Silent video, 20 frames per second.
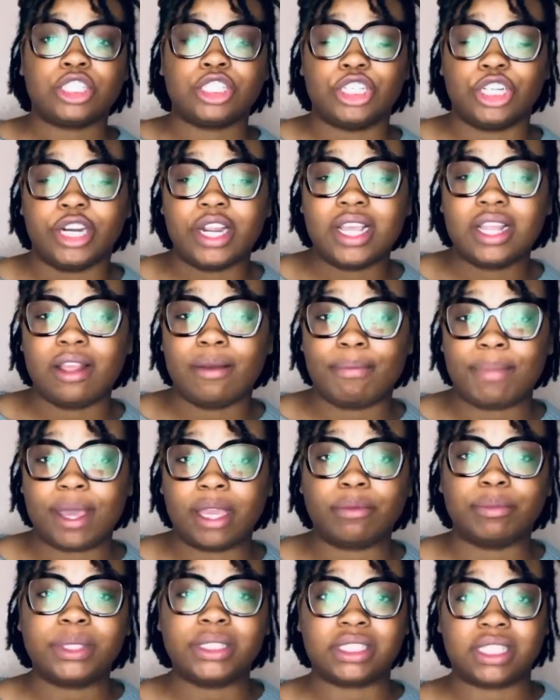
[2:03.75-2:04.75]
During the
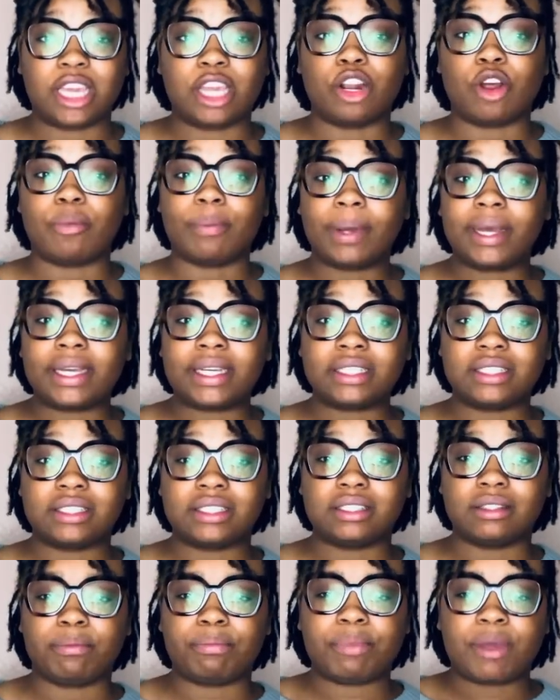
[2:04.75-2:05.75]
big mosquito
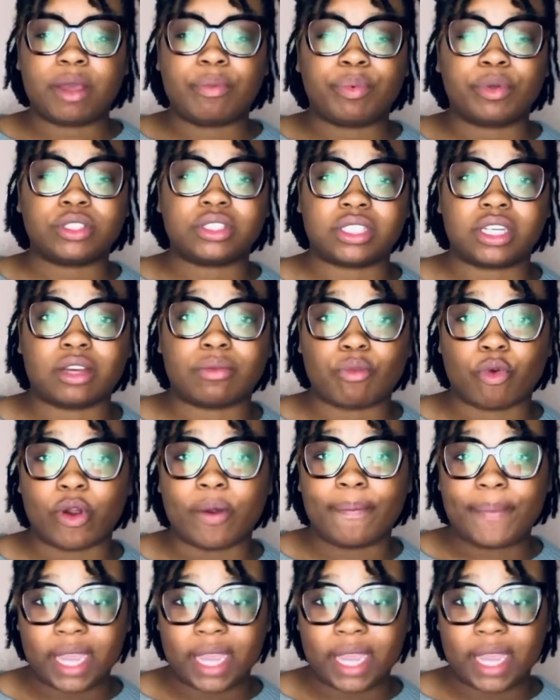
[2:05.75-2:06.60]
months, people took more